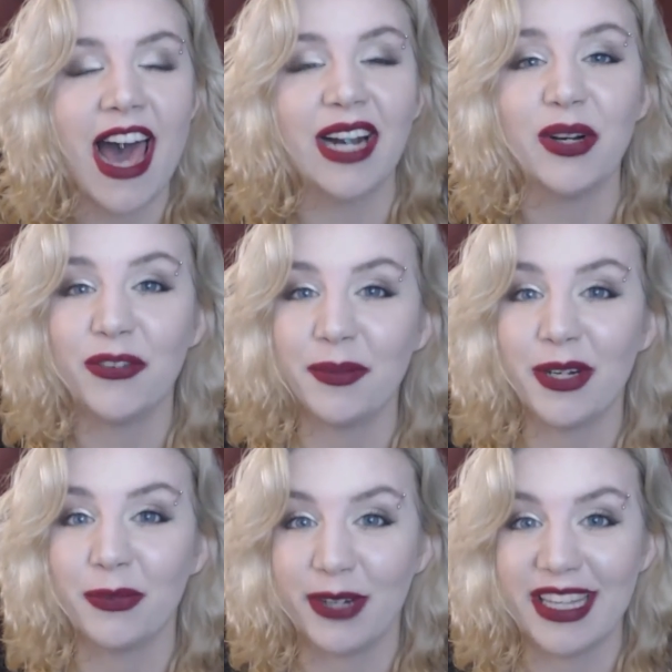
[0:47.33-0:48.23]
I don't know if I'm
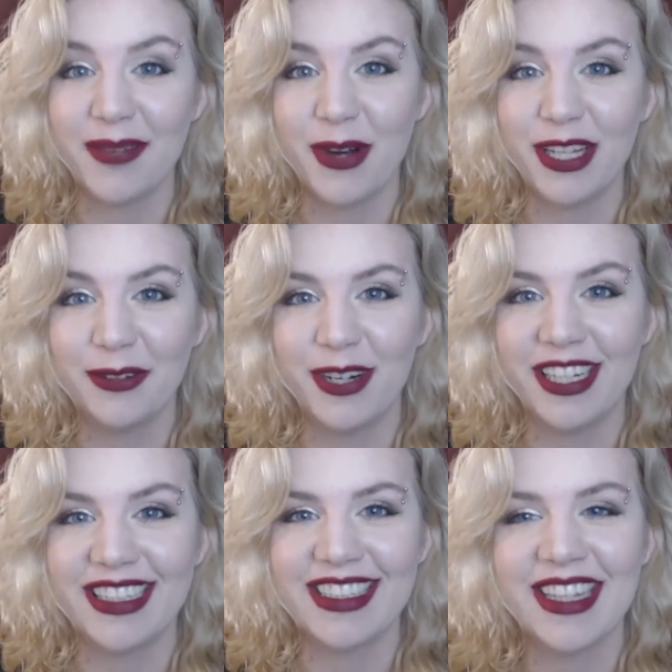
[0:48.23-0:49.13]
gonna read them all at
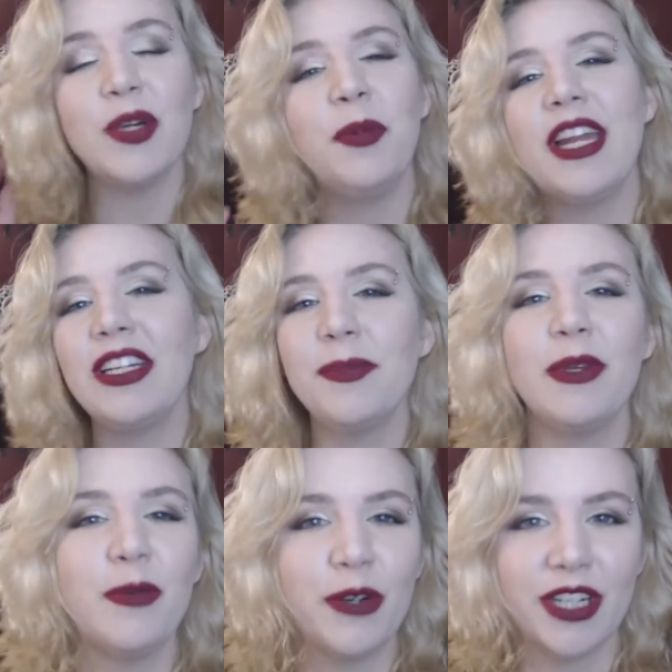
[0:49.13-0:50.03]
once. So
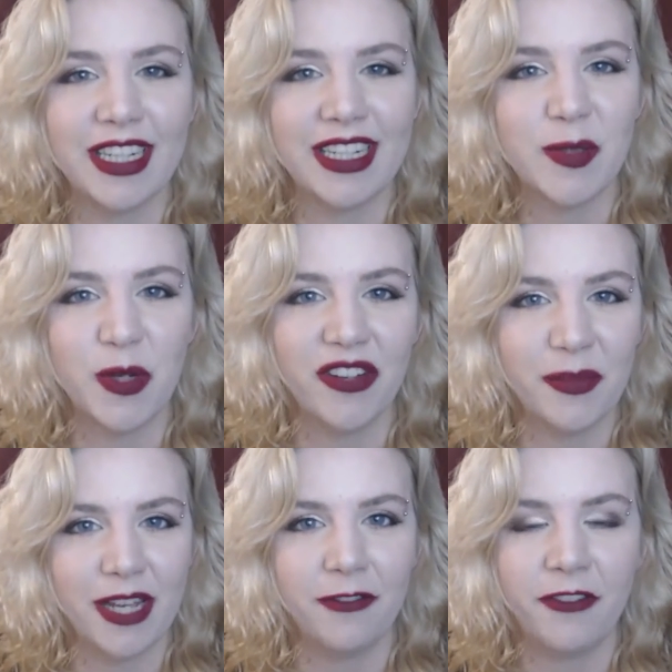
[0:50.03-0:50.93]
Penelope Ward is one
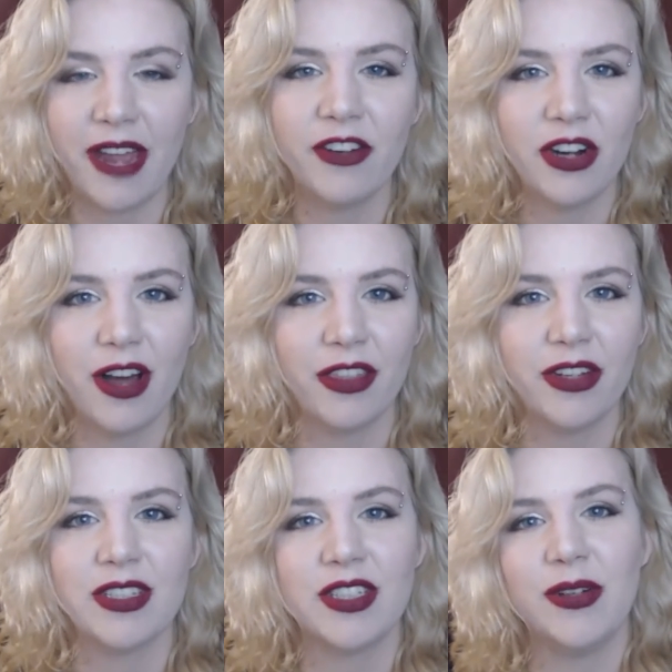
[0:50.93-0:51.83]
of my favorite
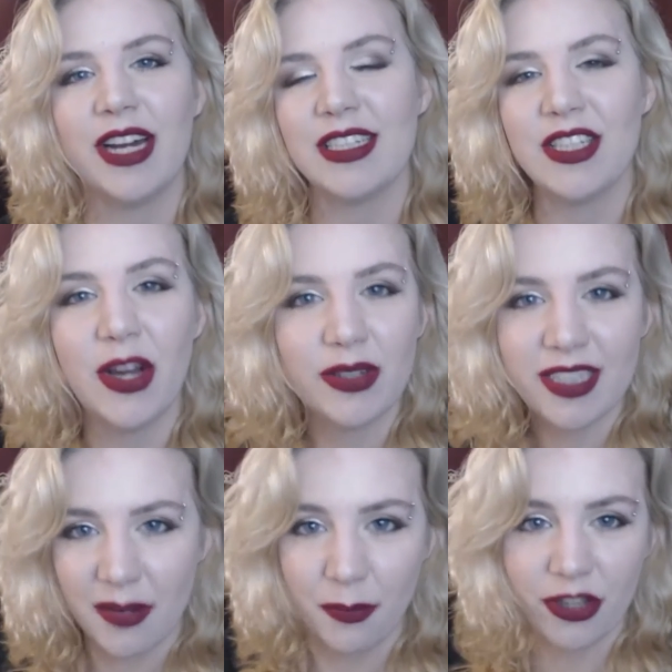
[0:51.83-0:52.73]
authors. You guys know
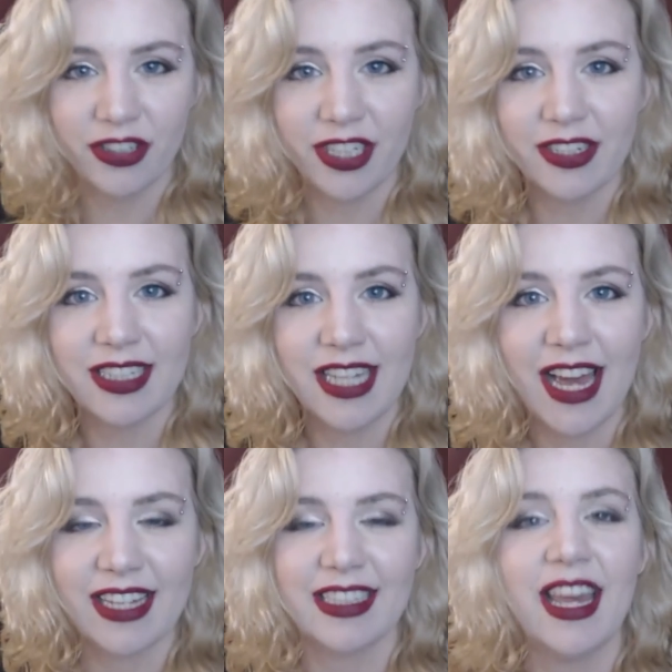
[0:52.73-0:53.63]
Stepbrother Dearest
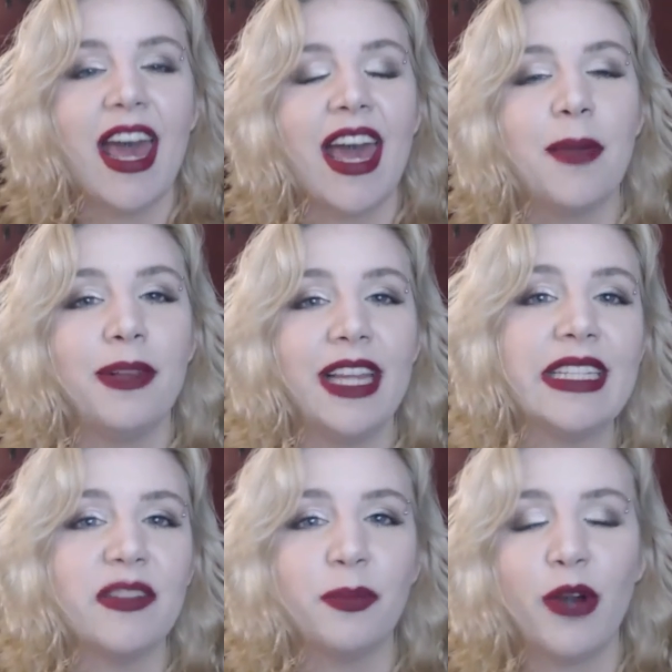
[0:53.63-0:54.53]
has a
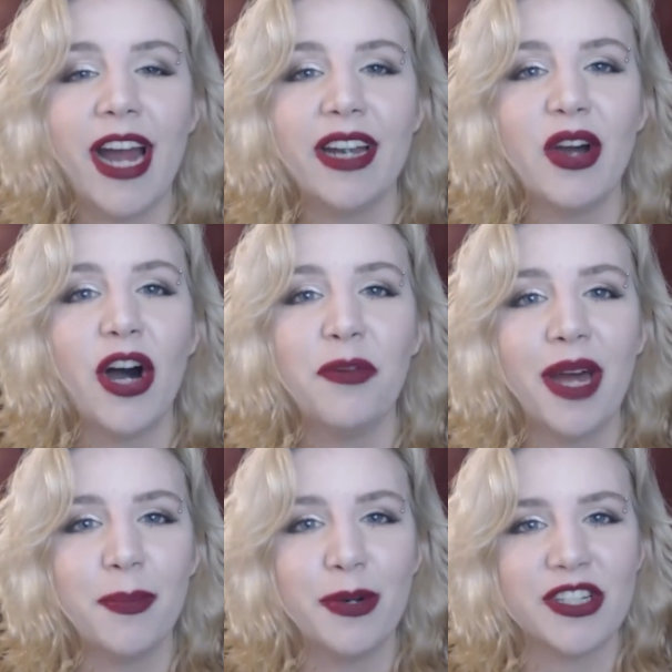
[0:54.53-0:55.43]
place of pride on
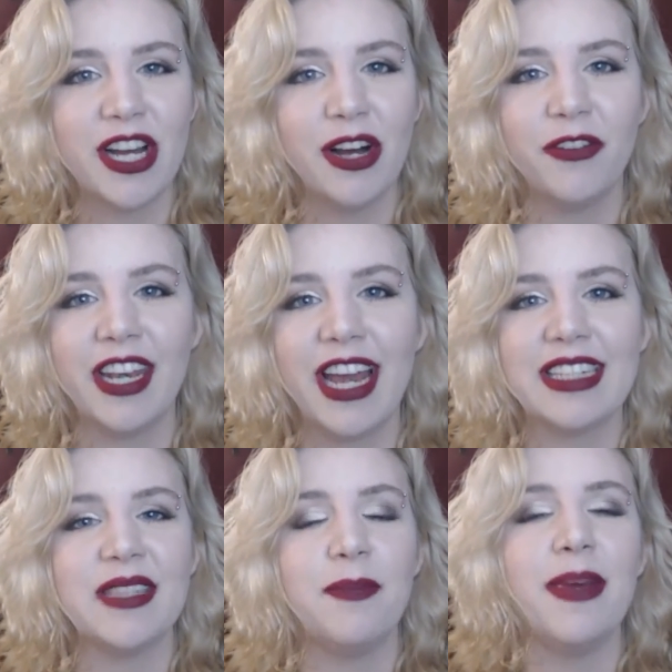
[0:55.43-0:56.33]
my bookshelf and
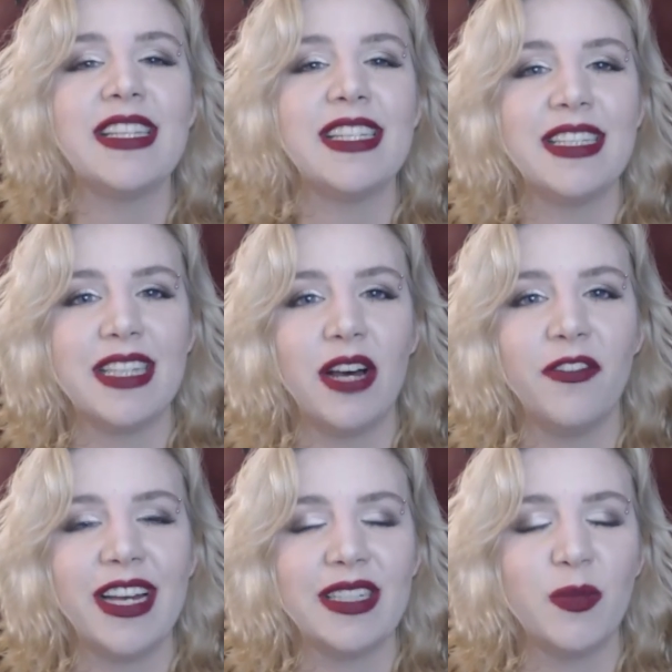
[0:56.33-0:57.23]
has cemented
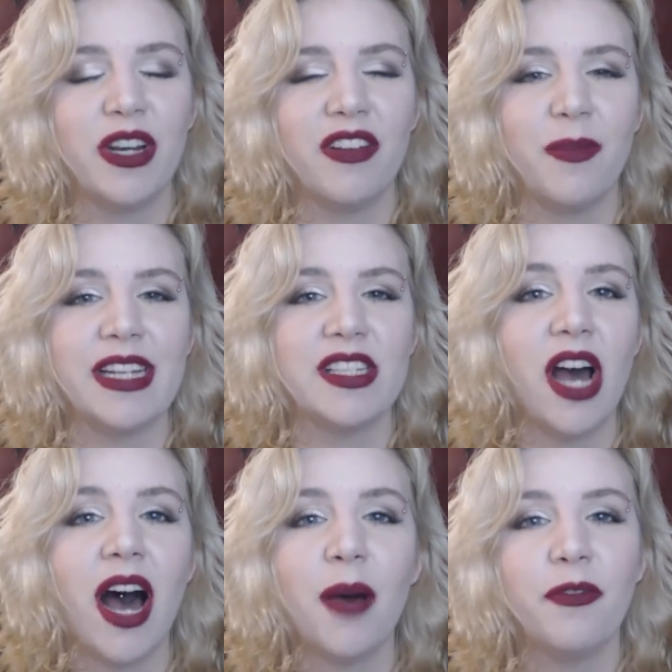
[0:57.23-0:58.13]
itself as one of my
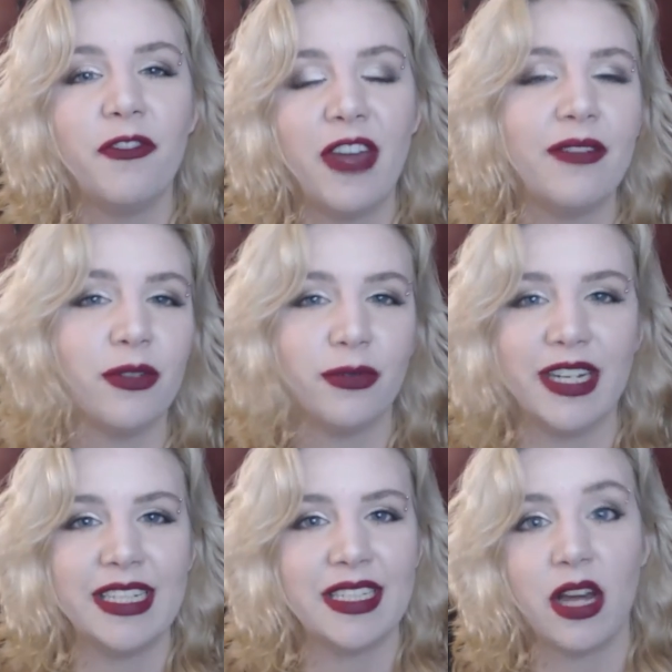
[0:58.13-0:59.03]
top favorite
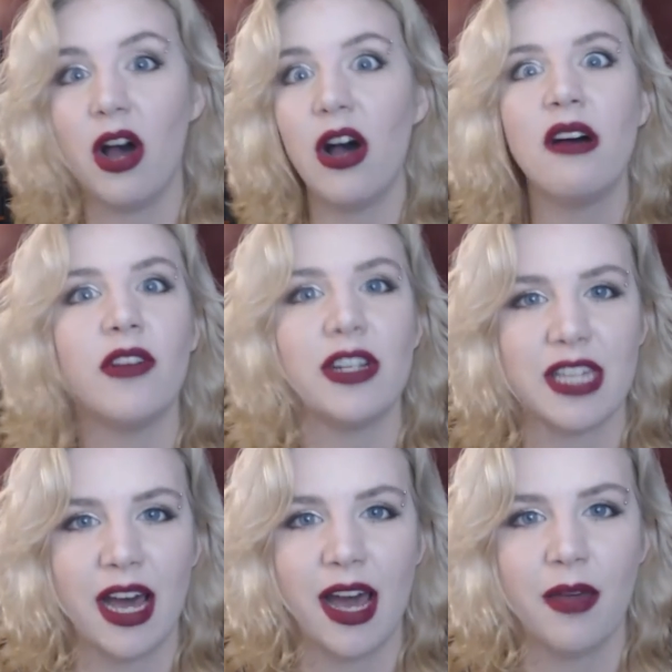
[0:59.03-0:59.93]
reads of all
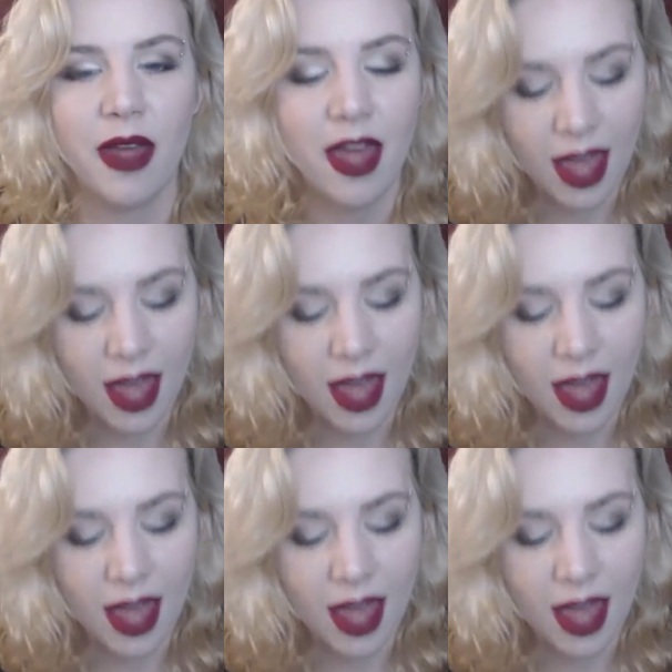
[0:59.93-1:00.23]
time.